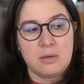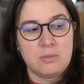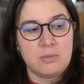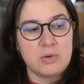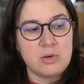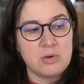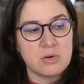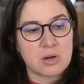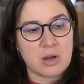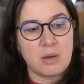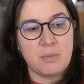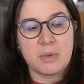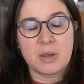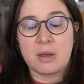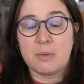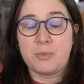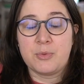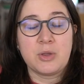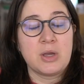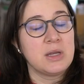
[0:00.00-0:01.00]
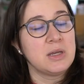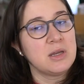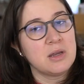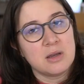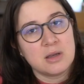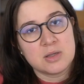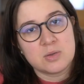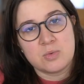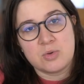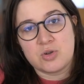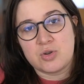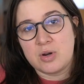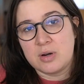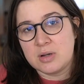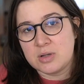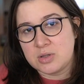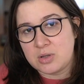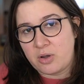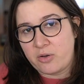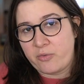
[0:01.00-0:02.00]
when you're coming up with ideas and you're trying
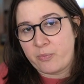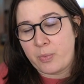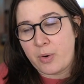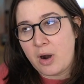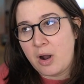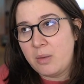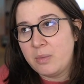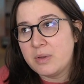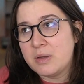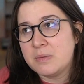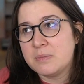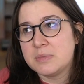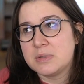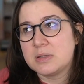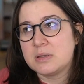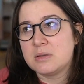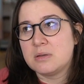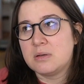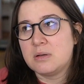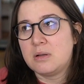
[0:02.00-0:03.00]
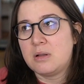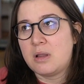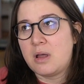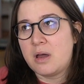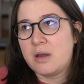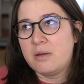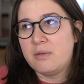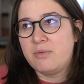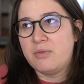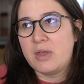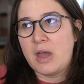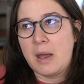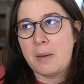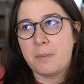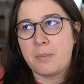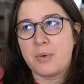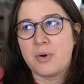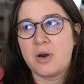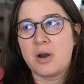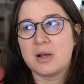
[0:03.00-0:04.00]
to solve problems, a lot of
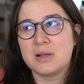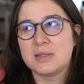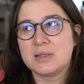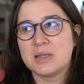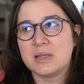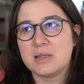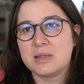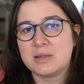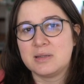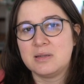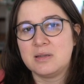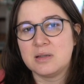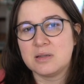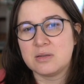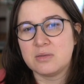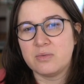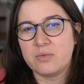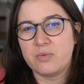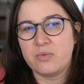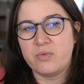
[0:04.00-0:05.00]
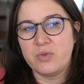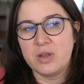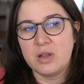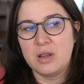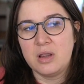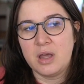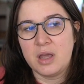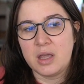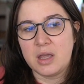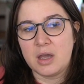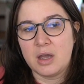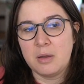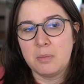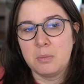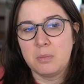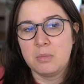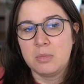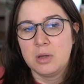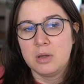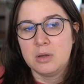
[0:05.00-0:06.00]
that process doesn't feel like
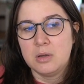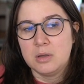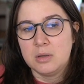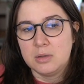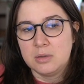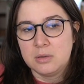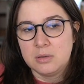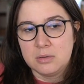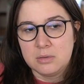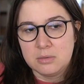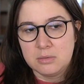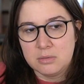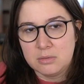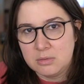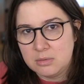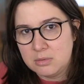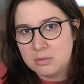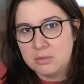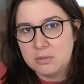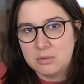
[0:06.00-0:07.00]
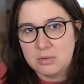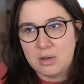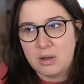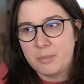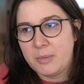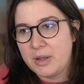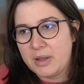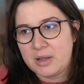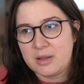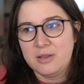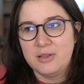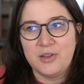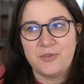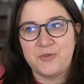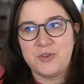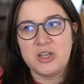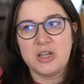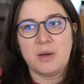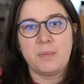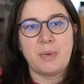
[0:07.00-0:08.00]
I'm not like
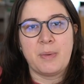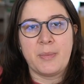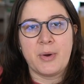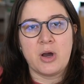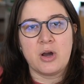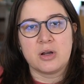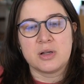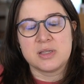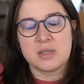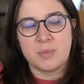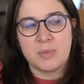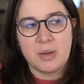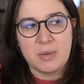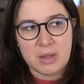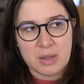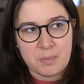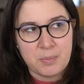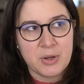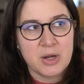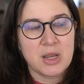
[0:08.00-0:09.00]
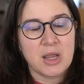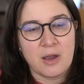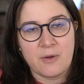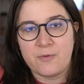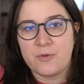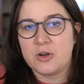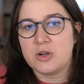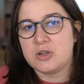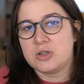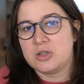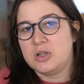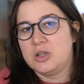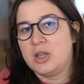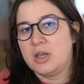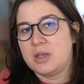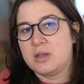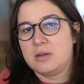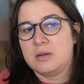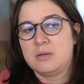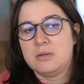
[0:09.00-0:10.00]
lifting up a box. I'm not like putting effort to
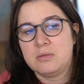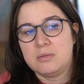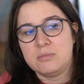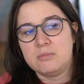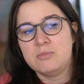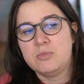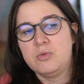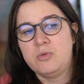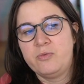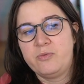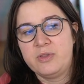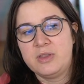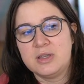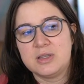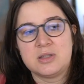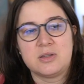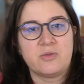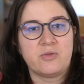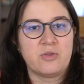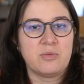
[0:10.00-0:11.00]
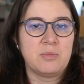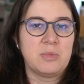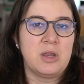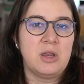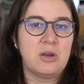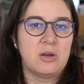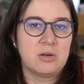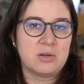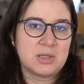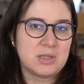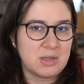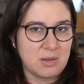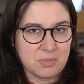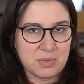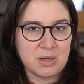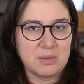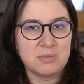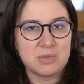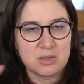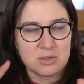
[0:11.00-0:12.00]
like move this from here.
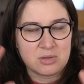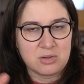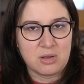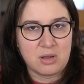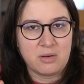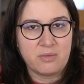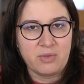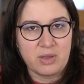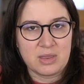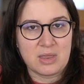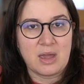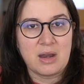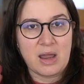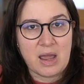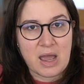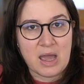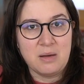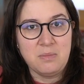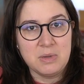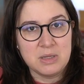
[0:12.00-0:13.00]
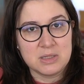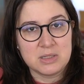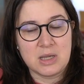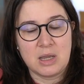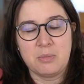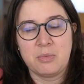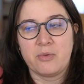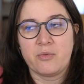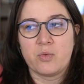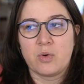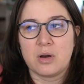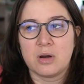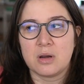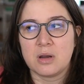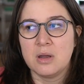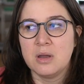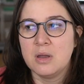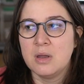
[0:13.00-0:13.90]
Sometimes there's a lot of like that admin type of work,